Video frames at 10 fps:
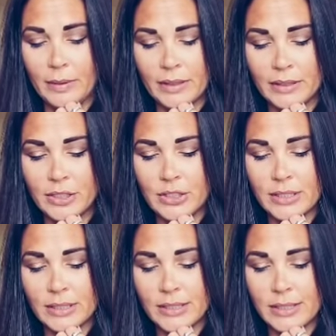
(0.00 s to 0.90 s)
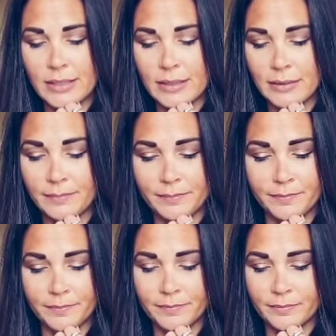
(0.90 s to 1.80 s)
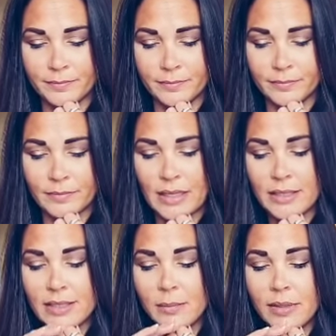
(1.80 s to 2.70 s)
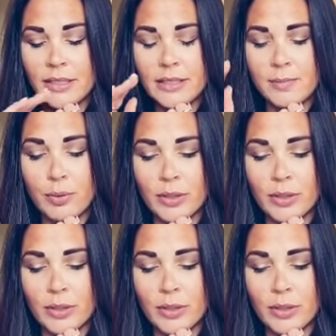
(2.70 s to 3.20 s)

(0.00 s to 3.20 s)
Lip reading: But it's just somebody is